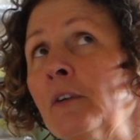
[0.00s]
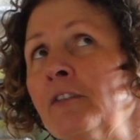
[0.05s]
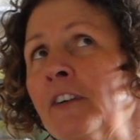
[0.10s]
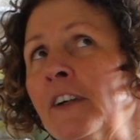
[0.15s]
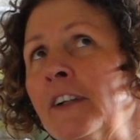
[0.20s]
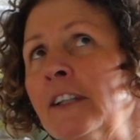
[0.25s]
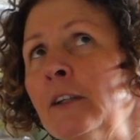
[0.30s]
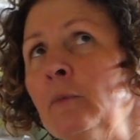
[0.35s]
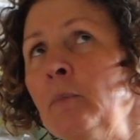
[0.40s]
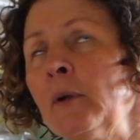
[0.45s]

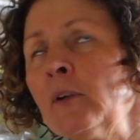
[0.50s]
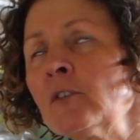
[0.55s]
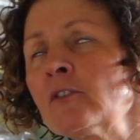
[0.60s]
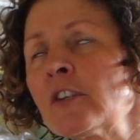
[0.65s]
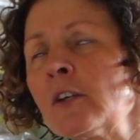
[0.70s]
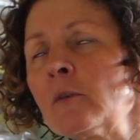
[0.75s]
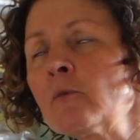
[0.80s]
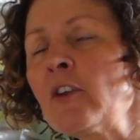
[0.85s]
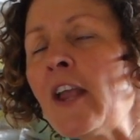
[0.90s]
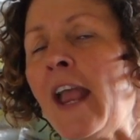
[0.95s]
frankly built
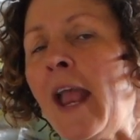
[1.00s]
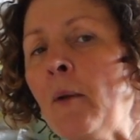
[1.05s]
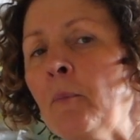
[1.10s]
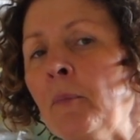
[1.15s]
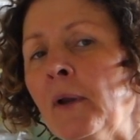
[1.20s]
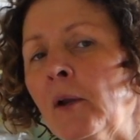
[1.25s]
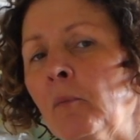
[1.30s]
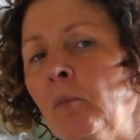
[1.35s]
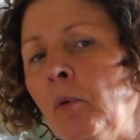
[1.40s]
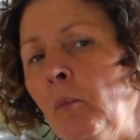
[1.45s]
up to
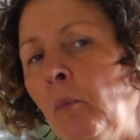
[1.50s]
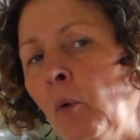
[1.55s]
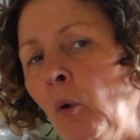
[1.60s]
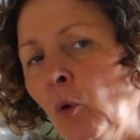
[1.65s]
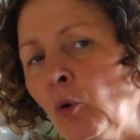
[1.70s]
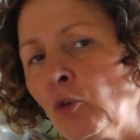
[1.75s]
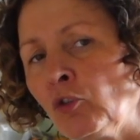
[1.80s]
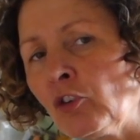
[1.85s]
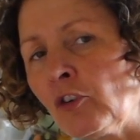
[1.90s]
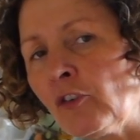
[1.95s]
epic
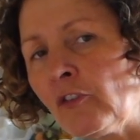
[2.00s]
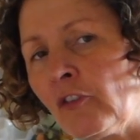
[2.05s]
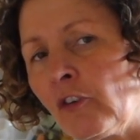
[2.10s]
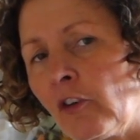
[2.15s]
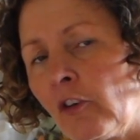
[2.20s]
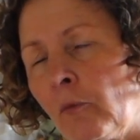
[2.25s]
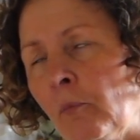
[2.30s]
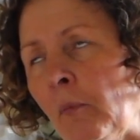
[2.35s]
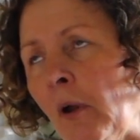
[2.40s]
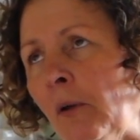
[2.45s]
proportions at
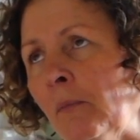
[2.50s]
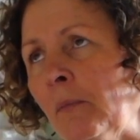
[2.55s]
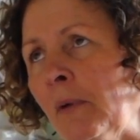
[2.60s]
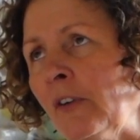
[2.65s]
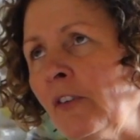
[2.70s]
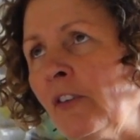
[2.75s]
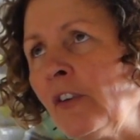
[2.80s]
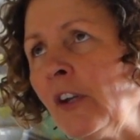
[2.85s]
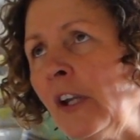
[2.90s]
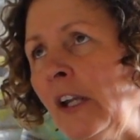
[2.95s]
the
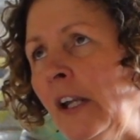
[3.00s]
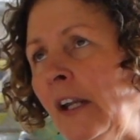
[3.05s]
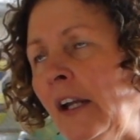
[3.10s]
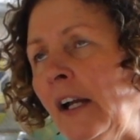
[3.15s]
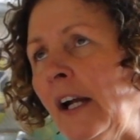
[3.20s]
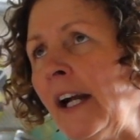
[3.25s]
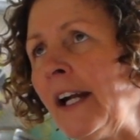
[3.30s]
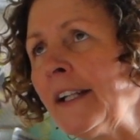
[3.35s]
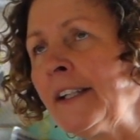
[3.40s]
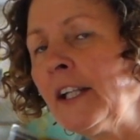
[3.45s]
moment.
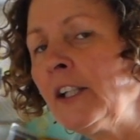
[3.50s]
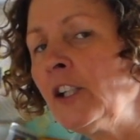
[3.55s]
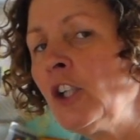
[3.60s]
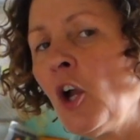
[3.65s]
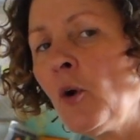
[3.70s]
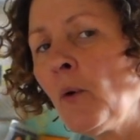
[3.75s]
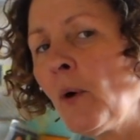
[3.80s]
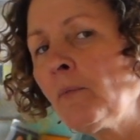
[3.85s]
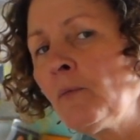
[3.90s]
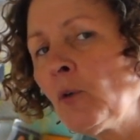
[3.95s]
And I
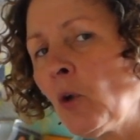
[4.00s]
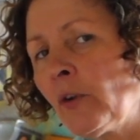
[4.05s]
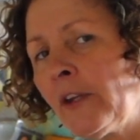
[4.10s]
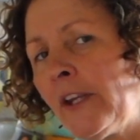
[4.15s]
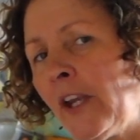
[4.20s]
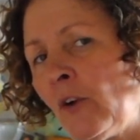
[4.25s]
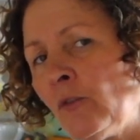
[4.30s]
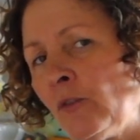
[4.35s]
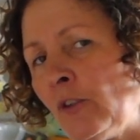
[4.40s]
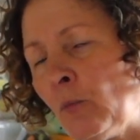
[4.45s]
know I'm not
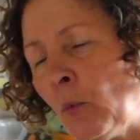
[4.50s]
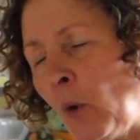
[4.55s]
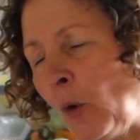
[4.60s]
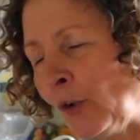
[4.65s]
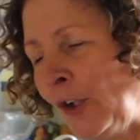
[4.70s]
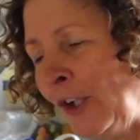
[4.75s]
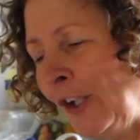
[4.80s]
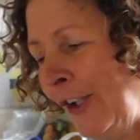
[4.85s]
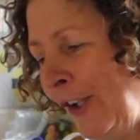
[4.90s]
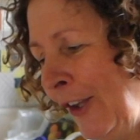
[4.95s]
the only one
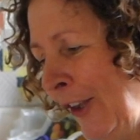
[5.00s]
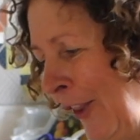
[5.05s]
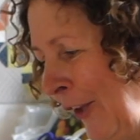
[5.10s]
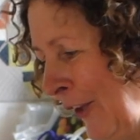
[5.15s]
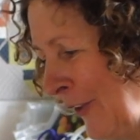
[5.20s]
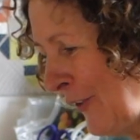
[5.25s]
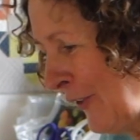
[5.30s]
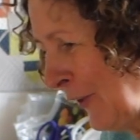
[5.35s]
that's